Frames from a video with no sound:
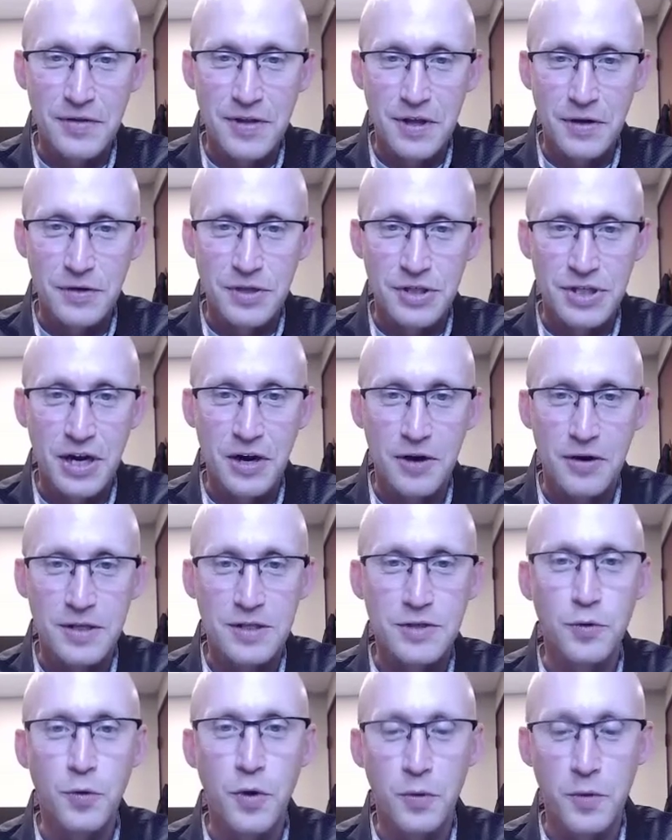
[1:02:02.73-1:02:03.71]
they'll share a
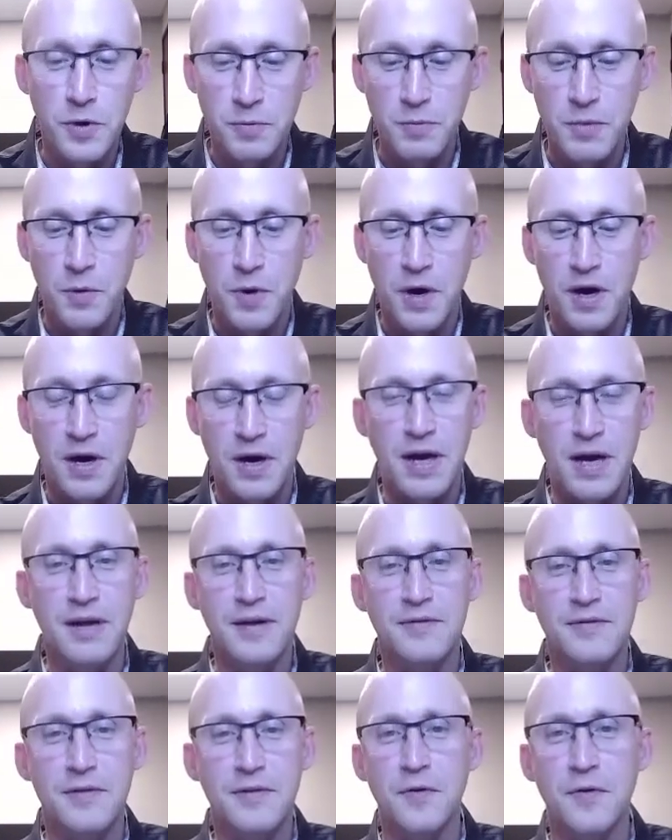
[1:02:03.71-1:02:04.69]
story with me where uh,
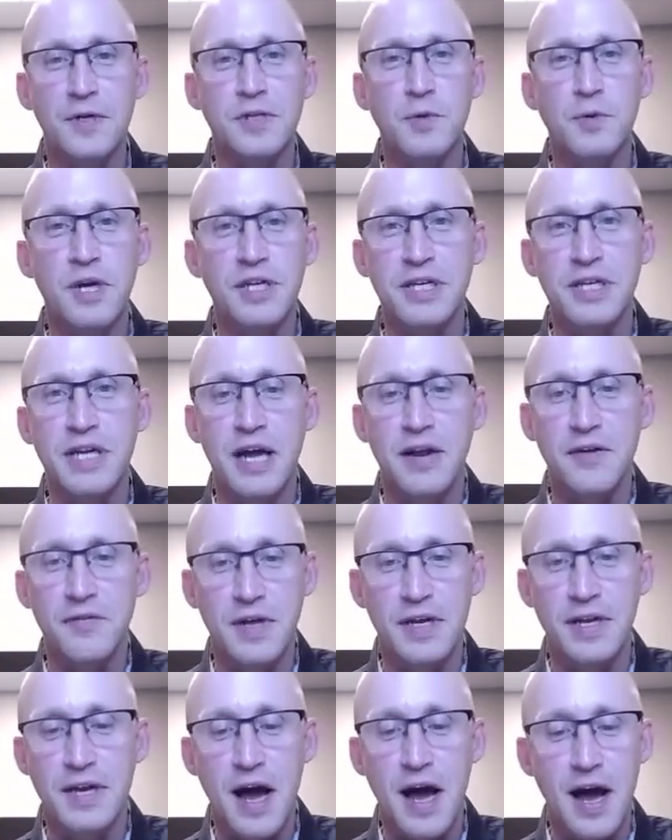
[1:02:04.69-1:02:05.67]
the first question out of
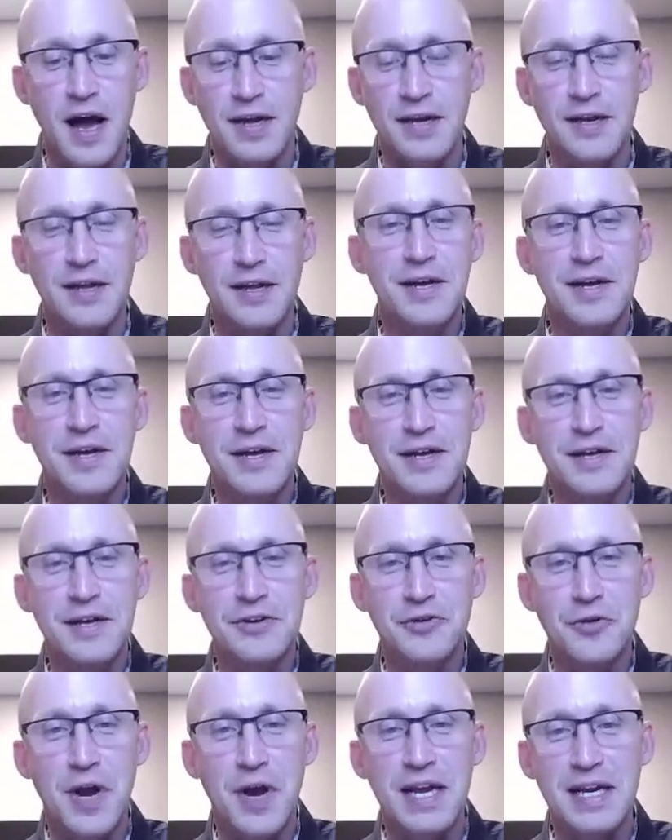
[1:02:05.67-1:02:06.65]
a non
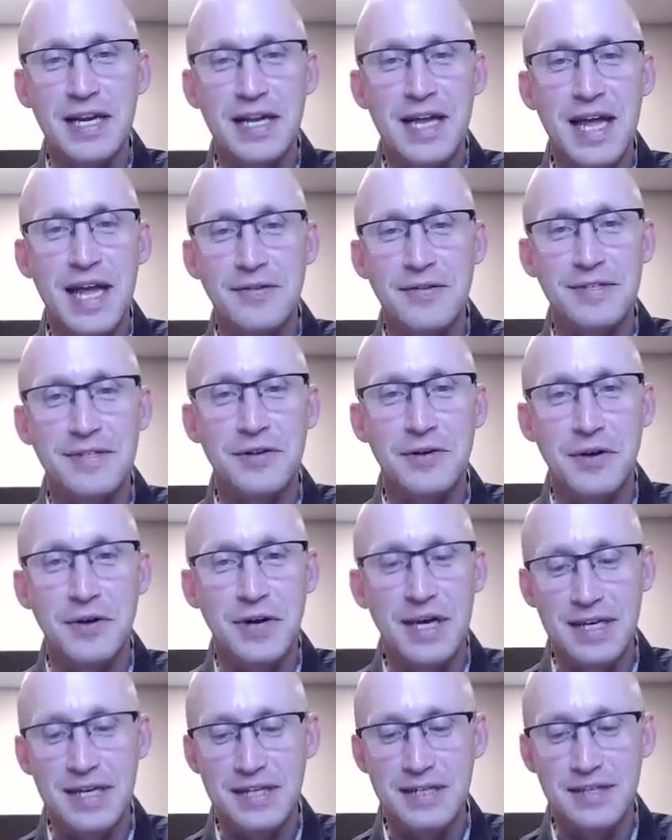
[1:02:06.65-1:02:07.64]
trained counselor
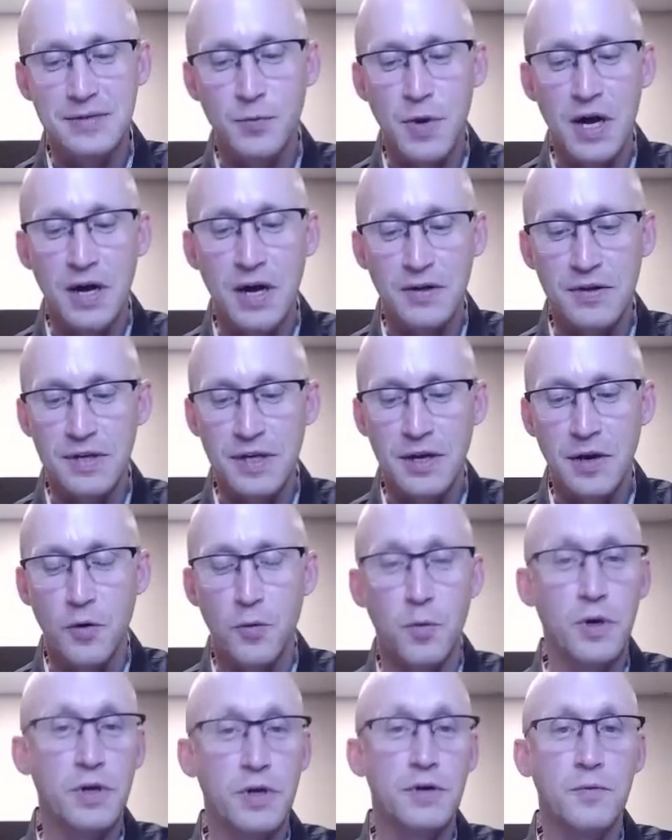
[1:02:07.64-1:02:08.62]
is well you know
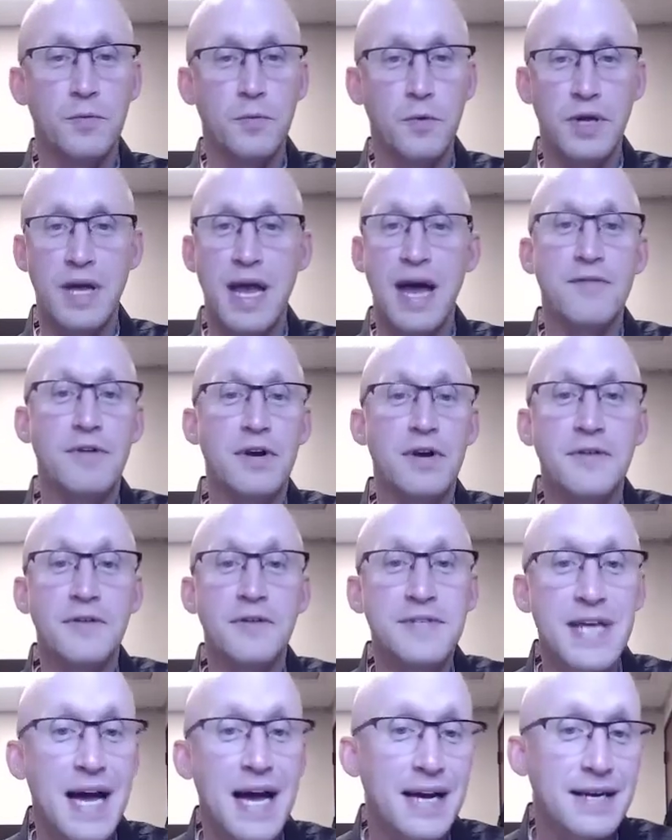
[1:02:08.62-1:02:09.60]
were you were you having enough
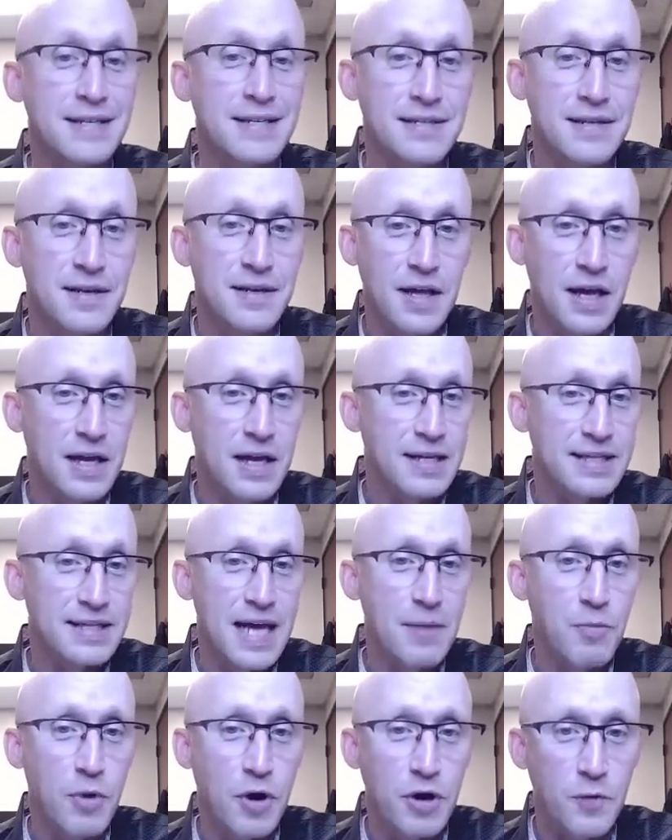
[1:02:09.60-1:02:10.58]
sex like is
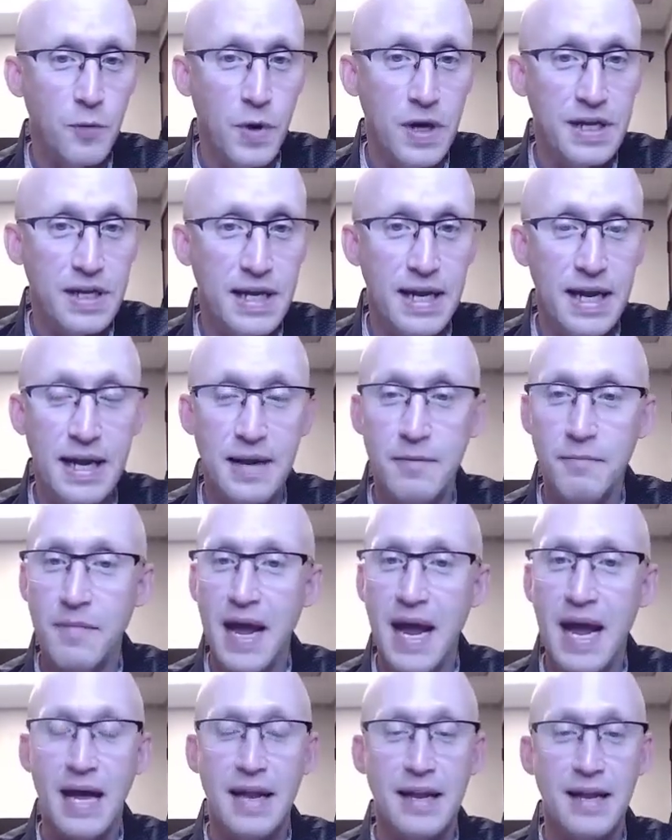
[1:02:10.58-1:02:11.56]
that part right. of what did it? and
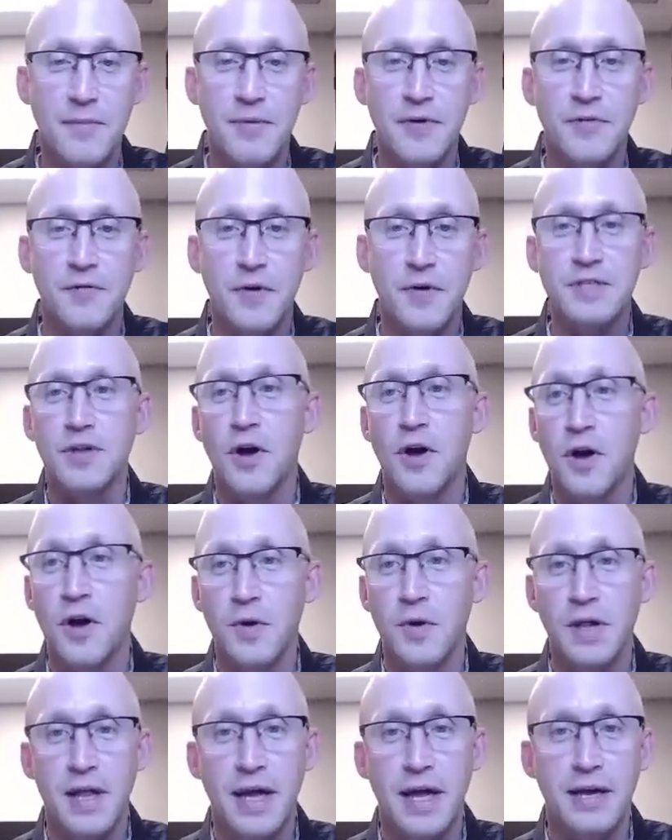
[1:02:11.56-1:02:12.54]
man i mean first of all i
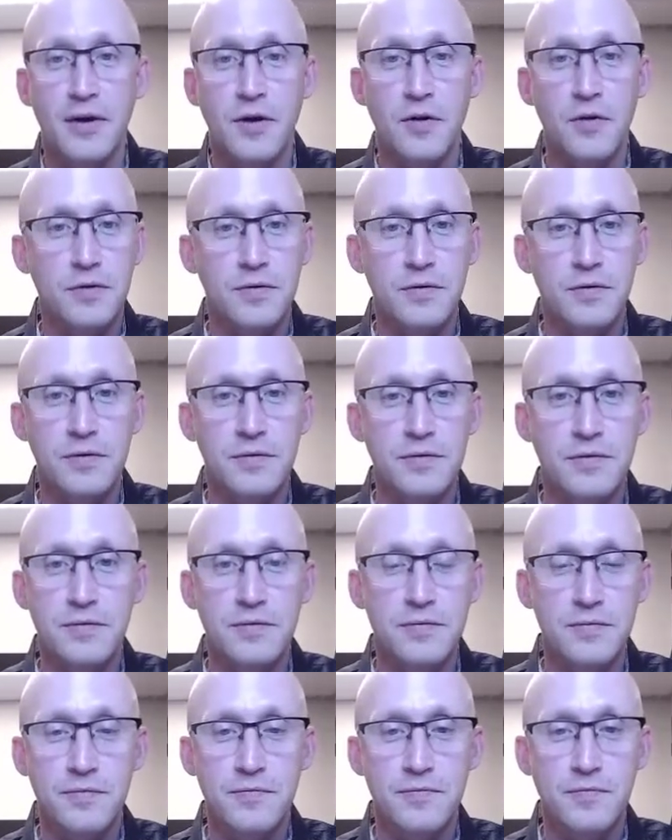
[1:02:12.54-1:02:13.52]
want to like go
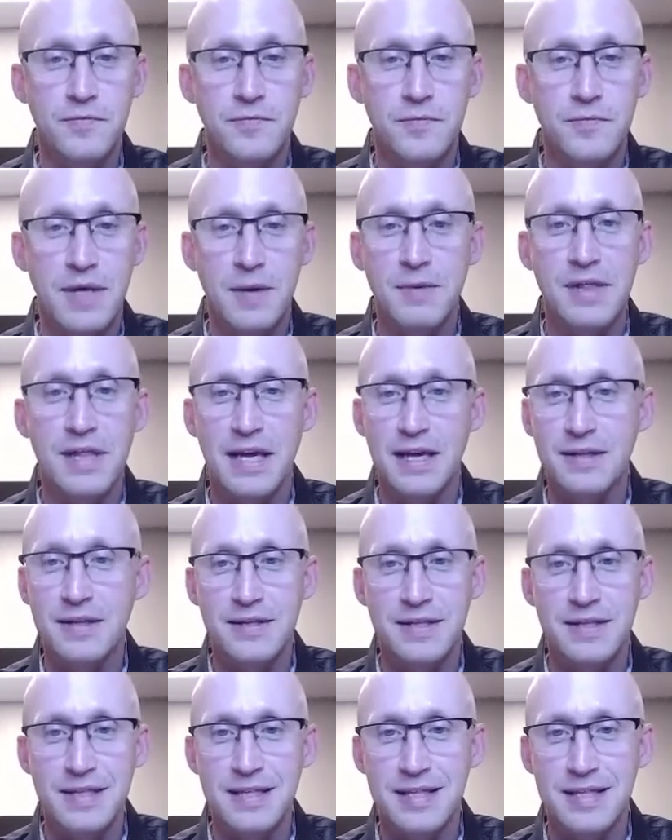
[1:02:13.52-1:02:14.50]
give me the
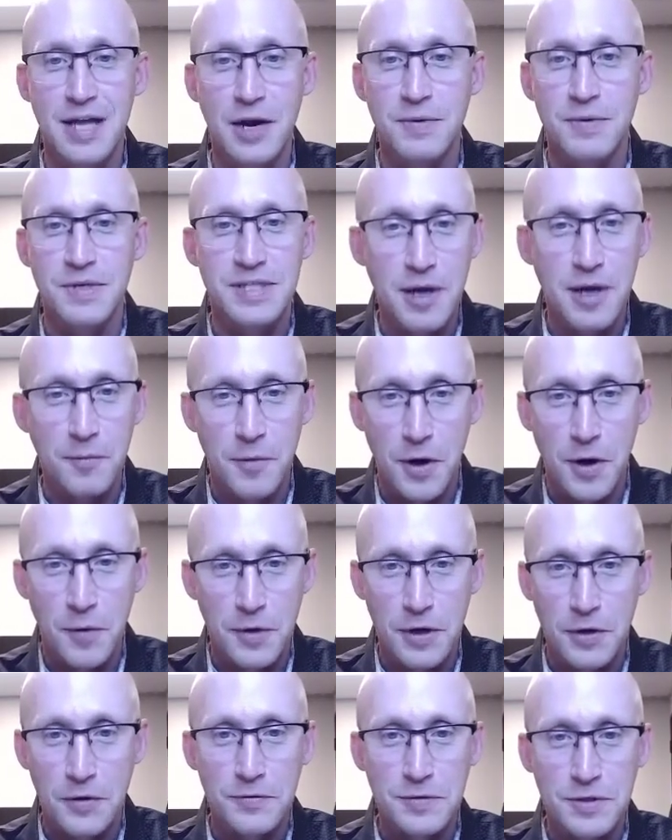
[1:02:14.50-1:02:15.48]
therapist number i want
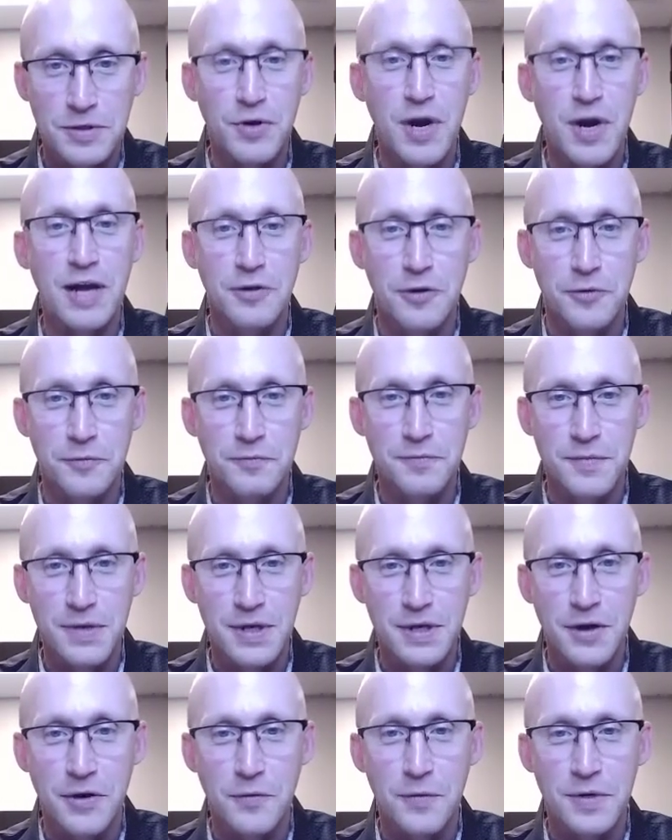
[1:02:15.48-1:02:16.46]
to go strangle him you
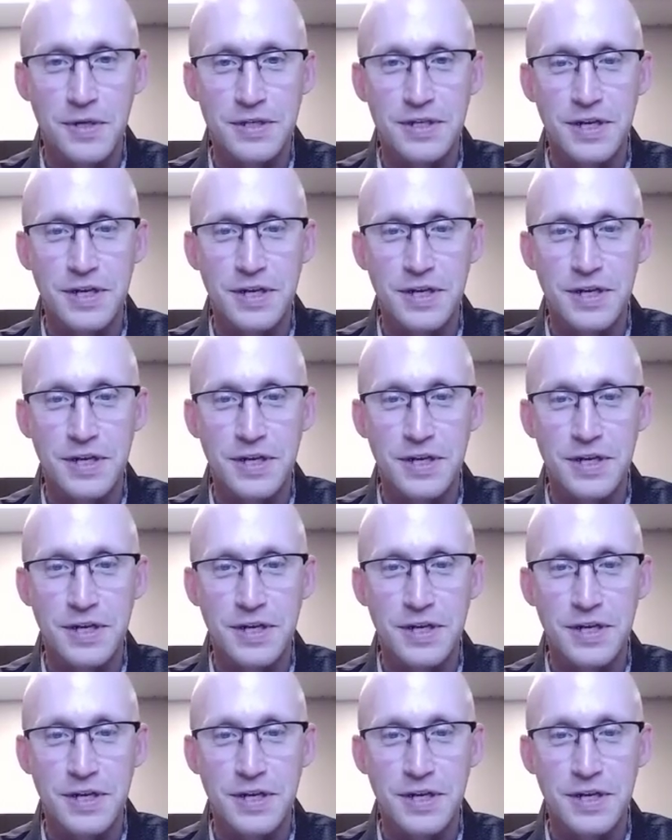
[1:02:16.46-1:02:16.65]
know which yeah.